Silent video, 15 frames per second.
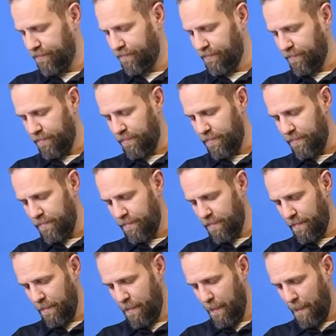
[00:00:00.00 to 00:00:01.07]

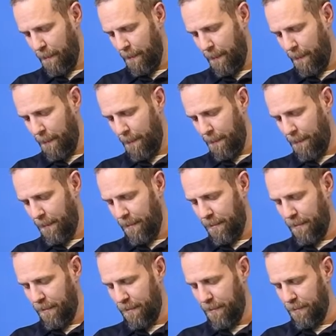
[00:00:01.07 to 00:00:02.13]

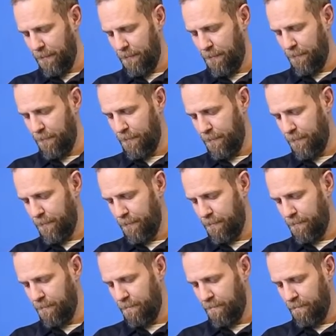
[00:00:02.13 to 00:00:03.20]

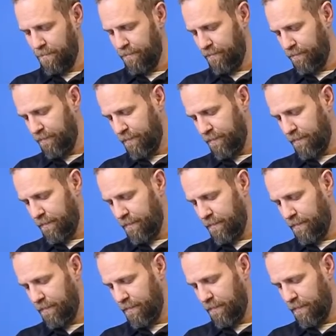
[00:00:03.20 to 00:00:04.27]

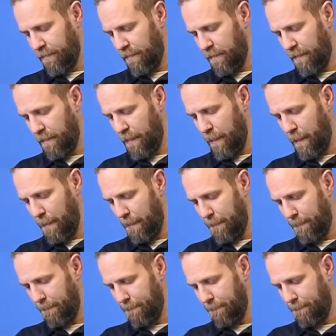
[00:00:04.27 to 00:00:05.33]

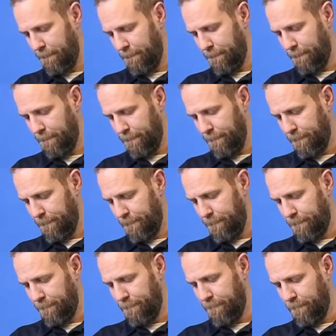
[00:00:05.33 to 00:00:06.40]

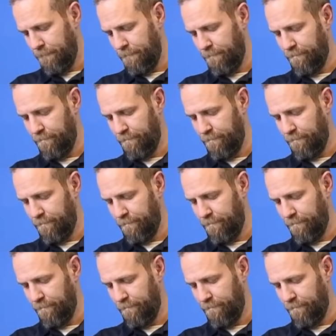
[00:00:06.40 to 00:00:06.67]
[no speech]